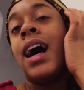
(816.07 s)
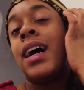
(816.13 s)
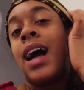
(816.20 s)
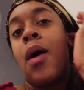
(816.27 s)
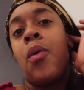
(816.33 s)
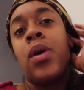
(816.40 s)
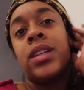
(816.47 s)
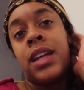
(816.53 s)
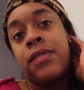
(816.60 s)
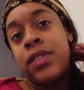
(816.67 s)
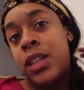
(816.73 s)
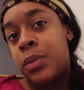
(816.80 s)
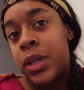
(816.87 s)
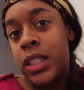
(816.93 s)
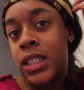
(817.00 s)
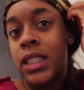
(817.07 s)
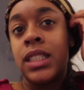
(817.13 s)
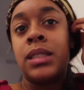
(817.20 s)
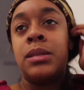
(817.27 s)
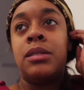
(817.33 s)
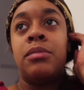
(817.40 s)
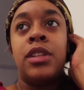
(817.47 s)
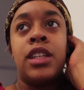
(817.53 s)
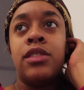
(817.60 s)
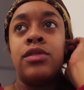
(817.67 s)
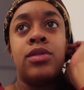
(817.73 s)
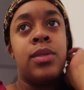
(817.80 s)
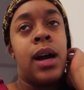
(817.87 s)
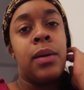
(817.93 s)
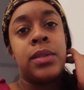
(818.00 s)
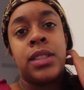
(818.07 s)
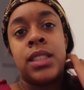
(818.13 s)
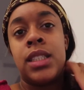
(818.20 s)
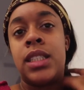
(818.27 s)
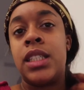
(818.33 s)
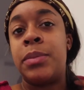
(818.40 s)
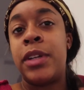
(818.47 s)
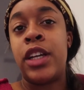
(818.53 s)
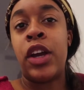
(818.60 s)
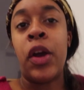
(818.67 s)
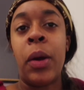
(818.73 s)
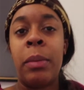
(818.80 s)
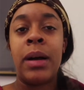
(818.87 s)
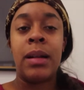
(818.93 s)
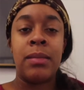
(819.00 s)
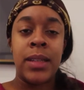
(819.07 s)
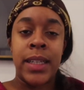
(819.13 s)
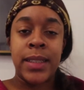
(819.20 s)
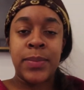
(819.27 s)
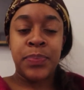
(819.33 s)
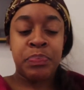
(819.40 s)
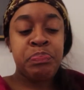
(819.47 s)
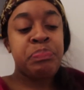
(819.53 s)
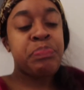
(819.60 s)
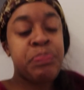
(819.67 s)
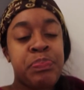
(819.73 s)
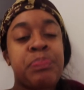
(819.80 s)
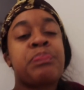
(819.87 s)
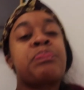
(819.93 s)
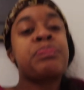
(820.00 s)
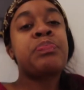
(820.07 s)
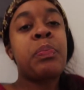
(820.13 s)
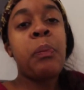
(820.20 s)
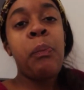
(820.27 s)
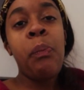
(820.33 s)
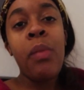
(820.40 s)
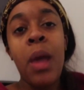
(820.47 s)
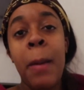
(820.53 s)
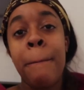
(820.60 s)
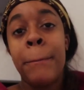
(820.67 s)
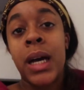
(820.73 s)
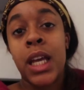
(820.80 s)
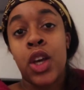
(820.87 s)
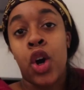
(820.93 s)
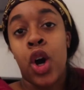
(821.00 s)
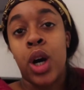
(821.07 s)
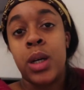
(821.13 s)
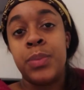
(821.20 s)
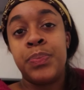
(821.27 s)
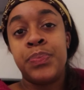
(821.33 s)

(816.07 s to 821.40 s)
i definitely wanted to get some dominican food i was in the dominican republic but y'all